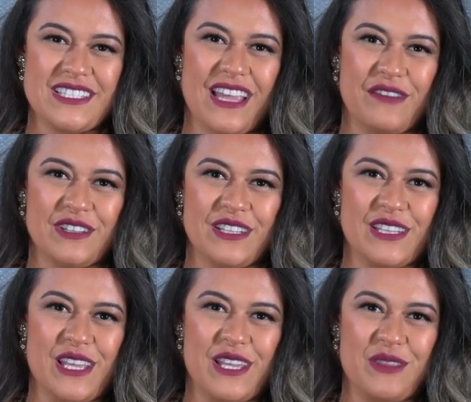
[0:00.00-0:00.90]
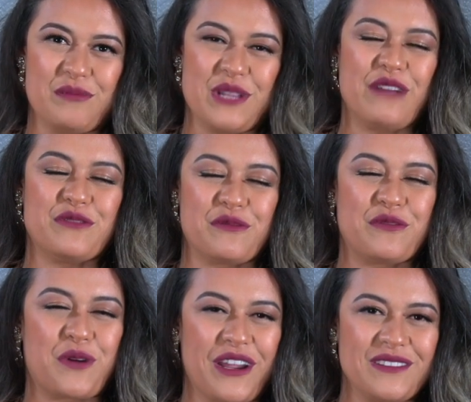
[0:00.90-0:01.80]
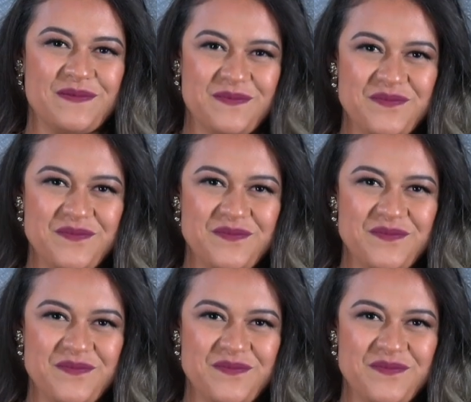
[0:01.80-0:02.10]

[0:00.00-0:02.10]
definitely the platform for it.